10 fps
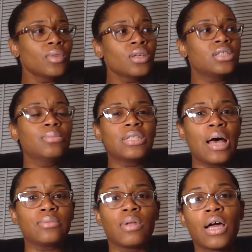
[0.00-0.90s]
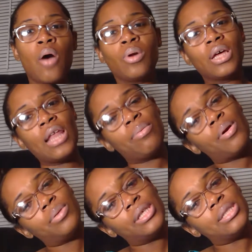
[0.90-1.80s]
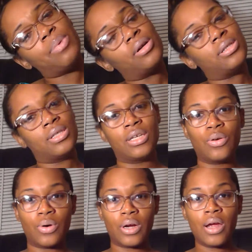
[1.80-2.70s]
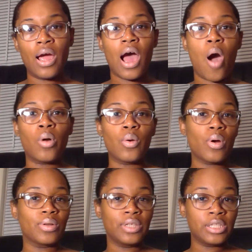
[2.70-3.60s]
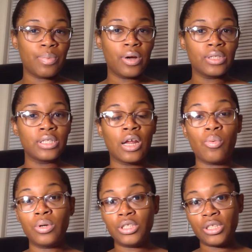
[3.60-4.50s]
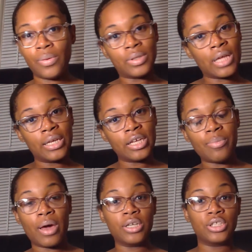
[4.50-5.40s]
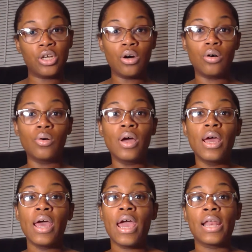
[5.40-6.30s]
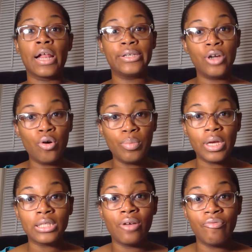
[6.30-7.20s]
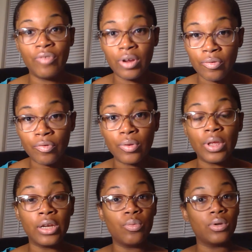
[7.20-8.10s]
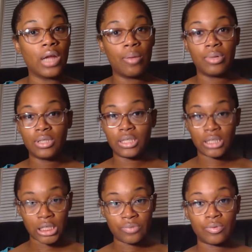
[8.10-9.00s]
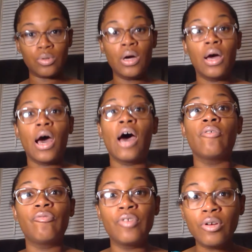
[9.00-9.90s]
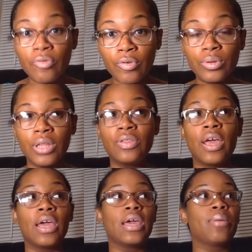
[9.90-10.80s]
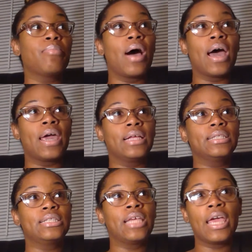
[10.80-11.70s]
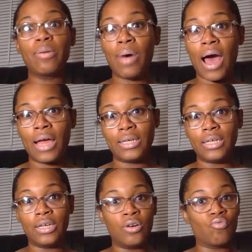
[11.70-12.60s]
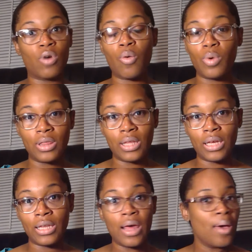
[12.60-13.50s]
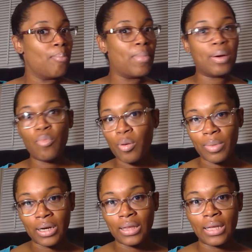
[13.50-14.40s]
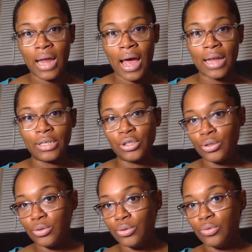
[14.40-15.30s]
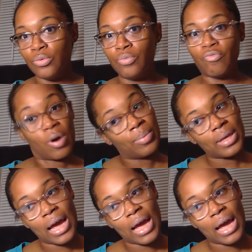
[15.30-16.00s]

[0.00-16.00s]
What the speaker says: Sometimes I'm like, I want to collaborate with this person, or I want to work with this person. I want to share this idea about a show. And I don't, because I'm fearful that it will not be successful. I'm fearful that they might take my idea, run with it, make more money than I do from the